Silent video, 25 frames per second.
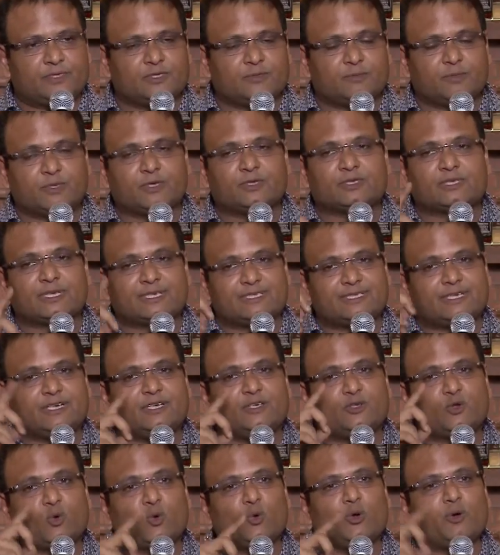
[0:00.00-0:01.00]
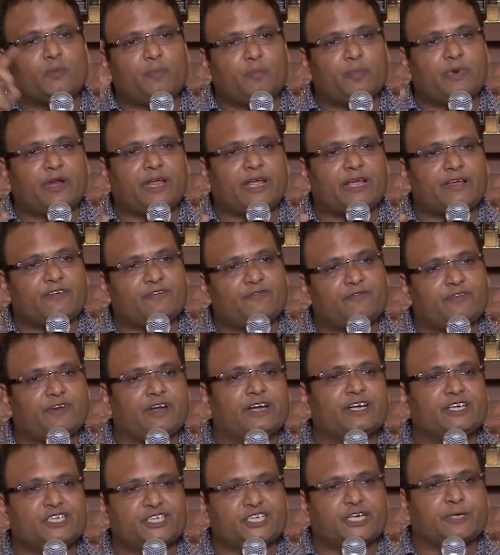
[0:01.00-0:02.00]
Because I said, don't break
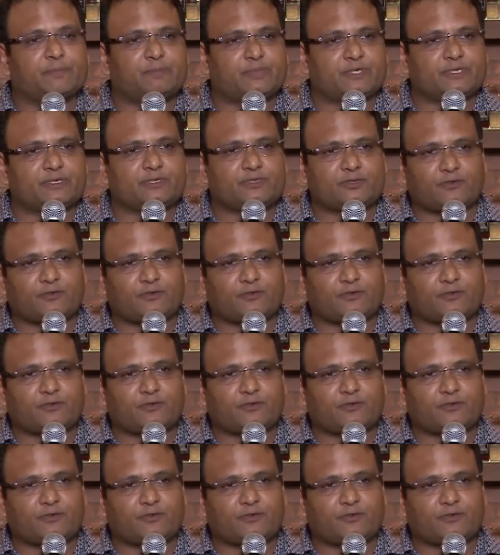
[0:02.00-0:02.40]
friendships.